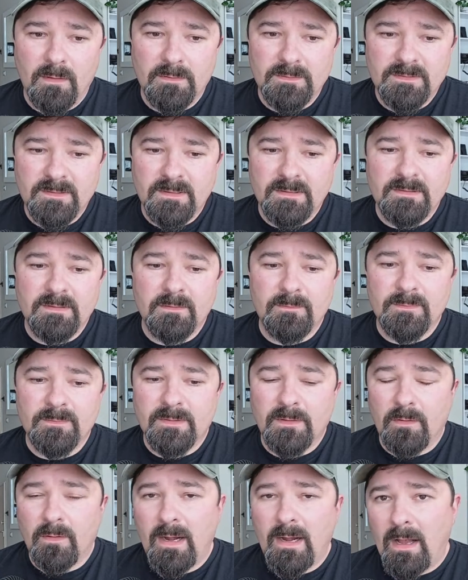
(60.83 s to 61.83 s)
systems
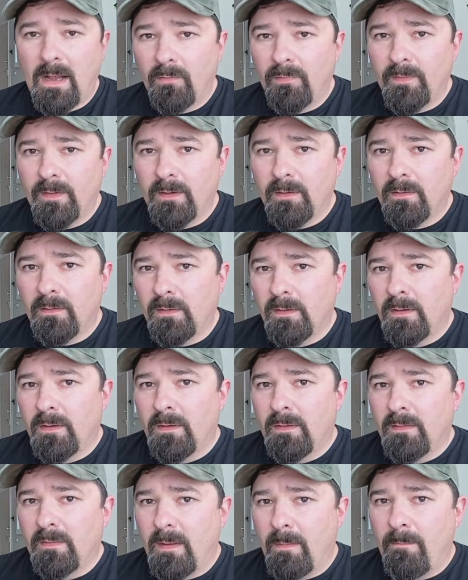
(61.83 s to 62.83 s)
that are out there
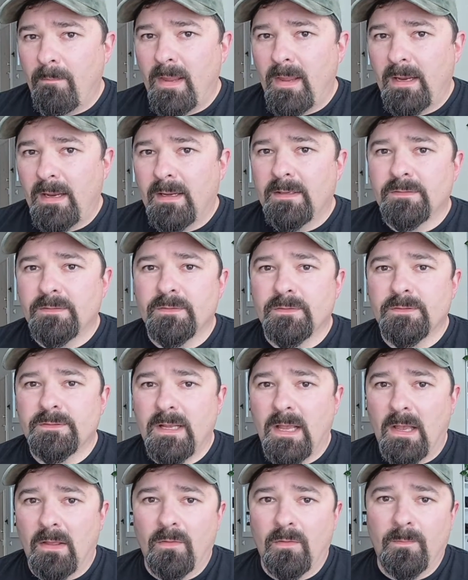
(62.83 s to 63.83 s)
that may
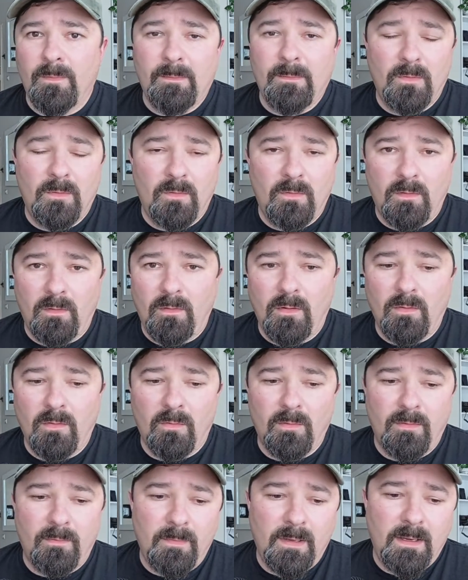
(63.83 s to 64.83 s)
interest other people along
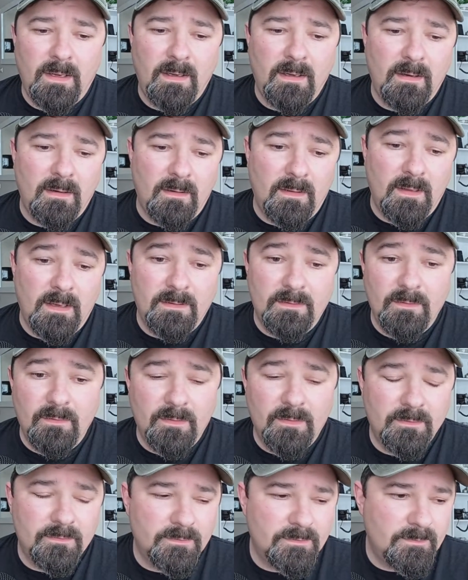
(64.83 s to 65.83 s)
with me. And they
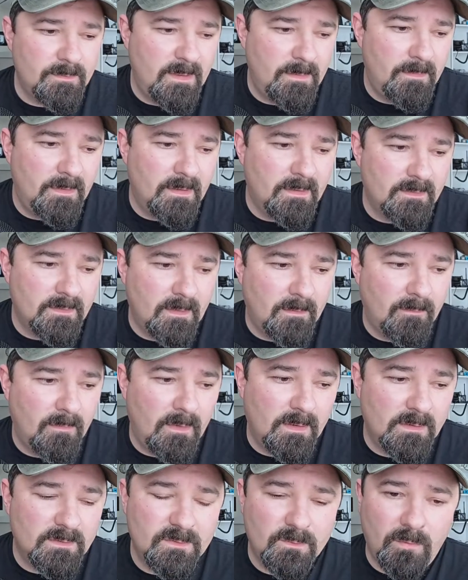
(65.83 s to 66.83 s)
do interest me because I'm
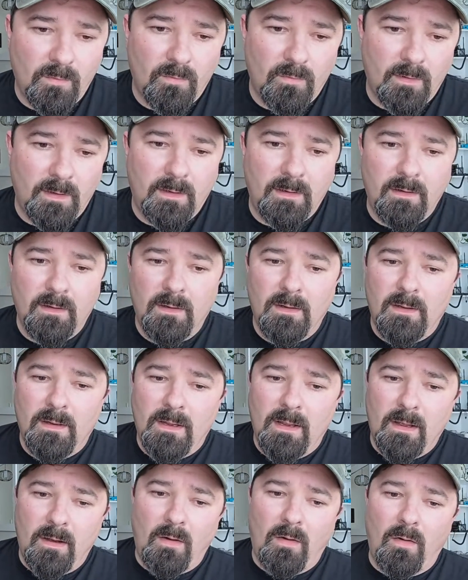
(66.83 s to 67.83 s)
exploring
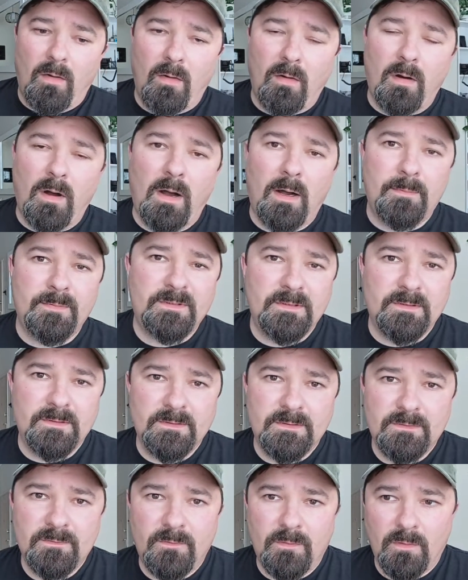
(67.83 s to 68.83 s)
all
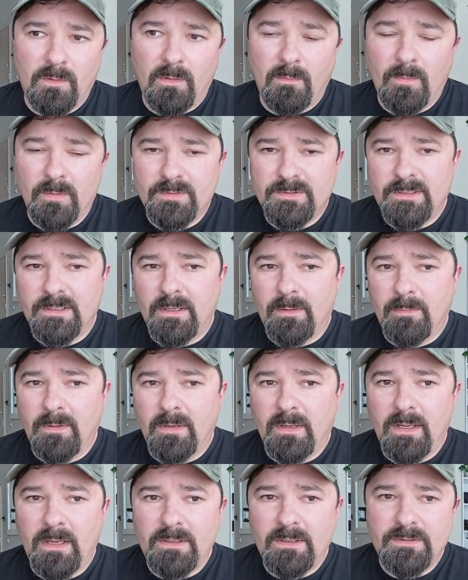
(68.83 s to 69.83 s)
options for emergency
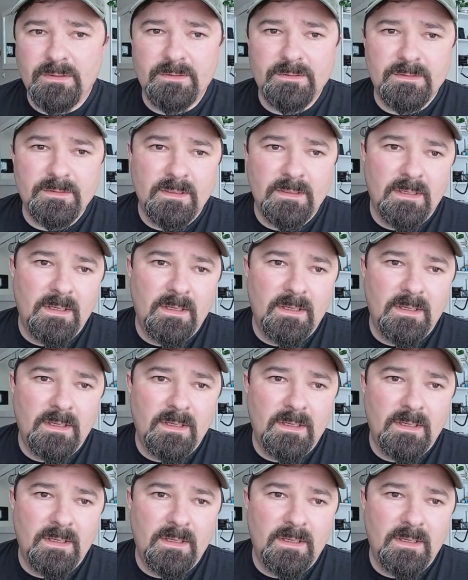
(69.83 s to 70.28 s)
communications.